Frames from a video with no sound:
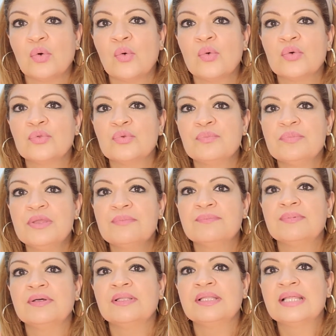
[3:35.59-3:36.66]
or to
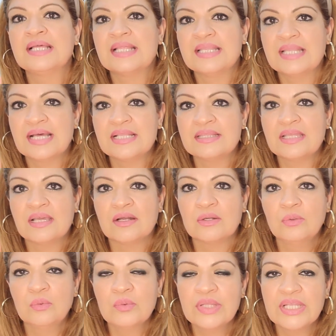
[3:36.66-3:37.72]
people that they are
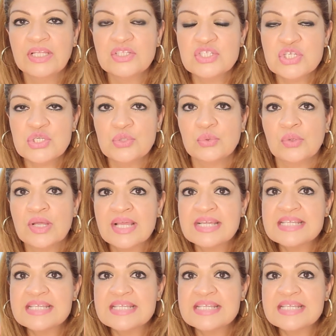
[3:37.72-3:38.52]
looking to you.